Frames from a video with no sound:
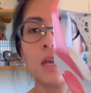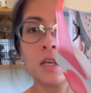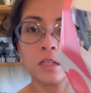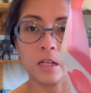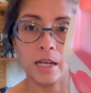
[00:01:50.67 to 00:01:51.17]

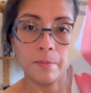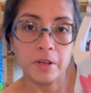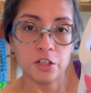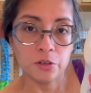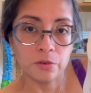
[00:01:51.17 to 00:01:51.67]
So let me
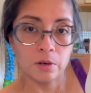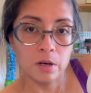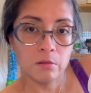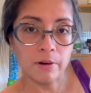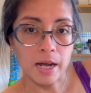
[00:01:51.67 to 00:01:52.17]
show you
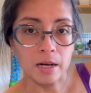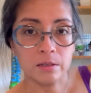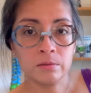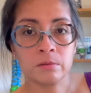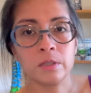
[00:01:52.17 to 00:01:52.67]

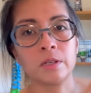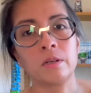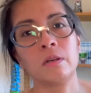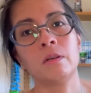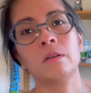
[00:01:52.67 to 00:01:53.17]
around.
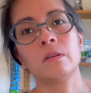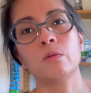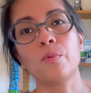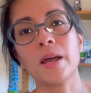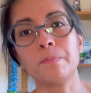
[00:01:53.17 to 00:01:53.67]
The
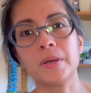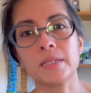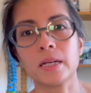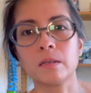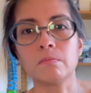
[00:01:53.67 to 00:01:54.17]
red bits
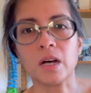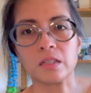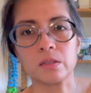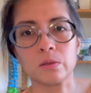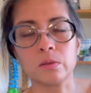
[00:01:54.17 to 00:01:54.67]
are the
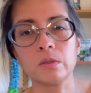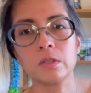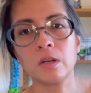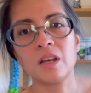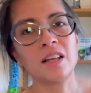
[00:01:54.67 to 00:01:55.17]
muscles.
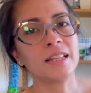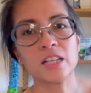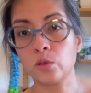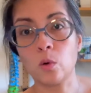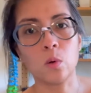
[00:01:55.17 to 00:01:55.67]
That's
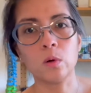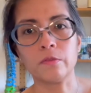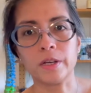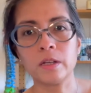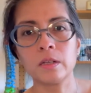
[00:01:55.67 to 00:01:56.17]
not all of it.